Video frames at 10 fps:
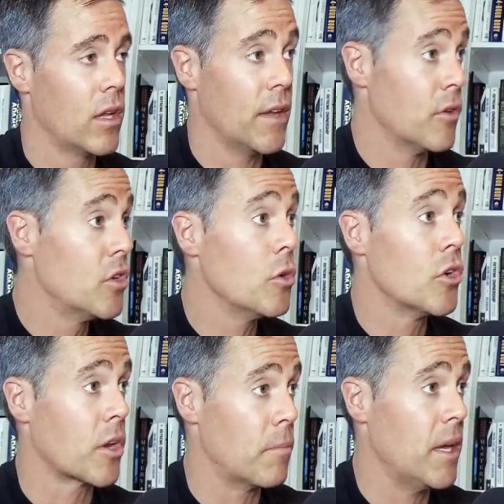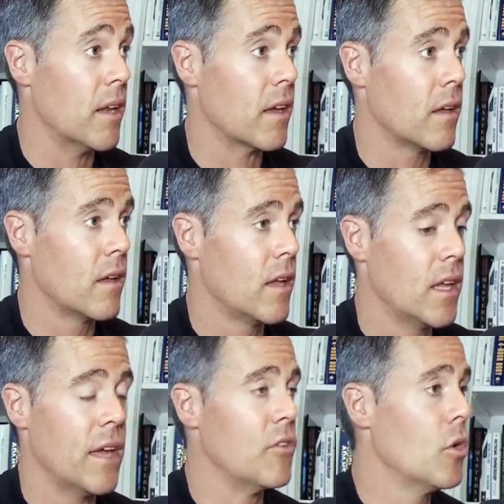If you do, you're competing.
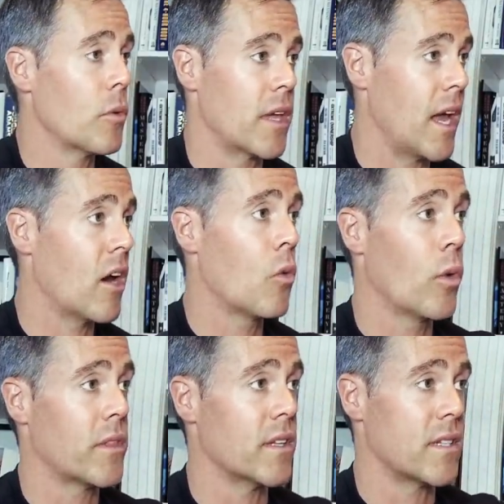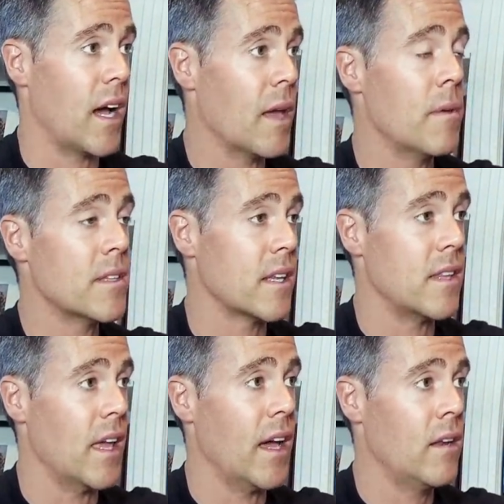If you don't care what the time is
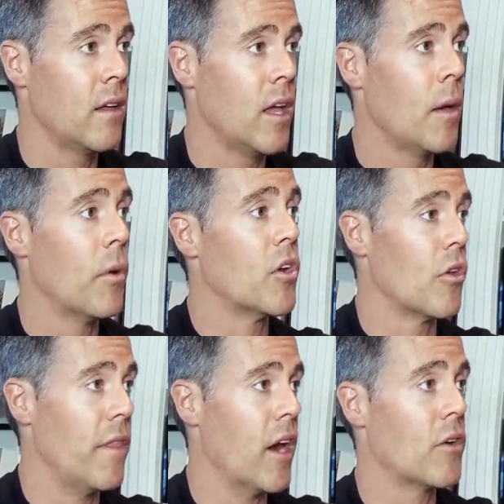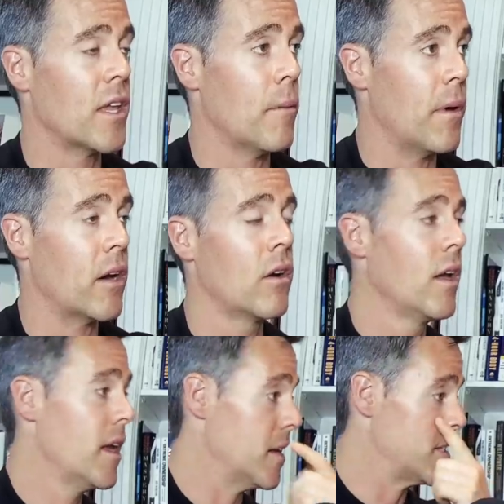at the end, but you're there to get
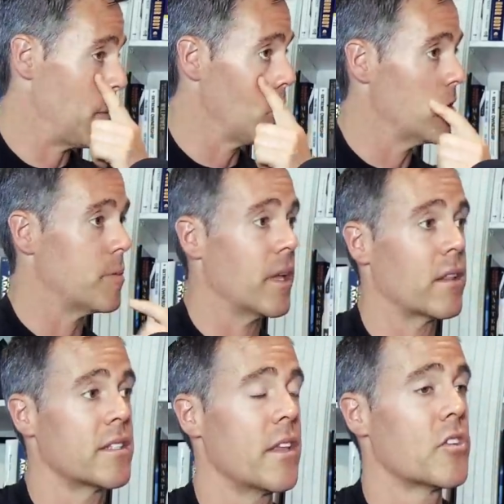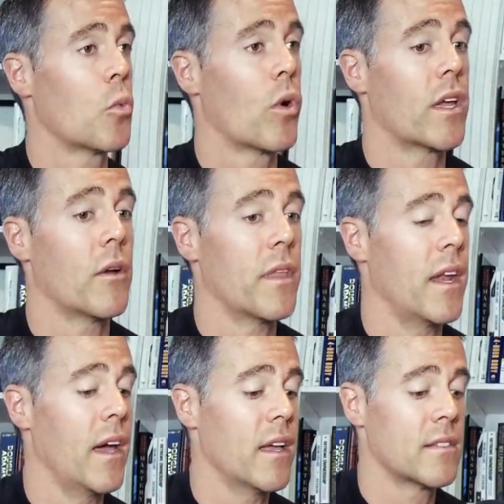better, an example of this be like, let's say there's a workout
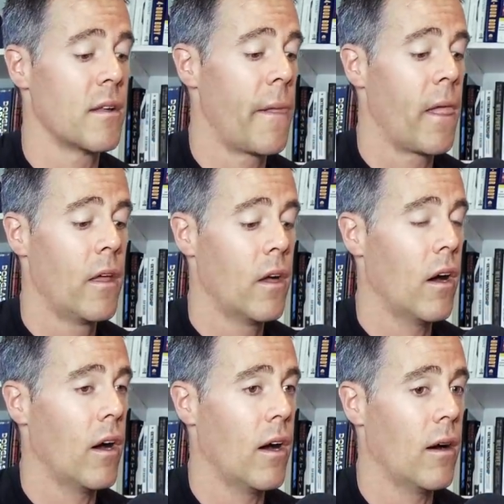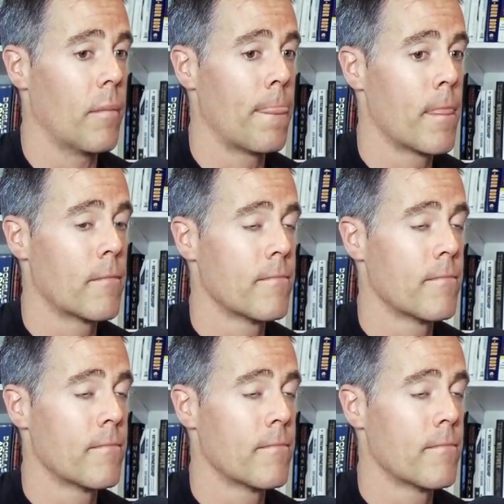that has um,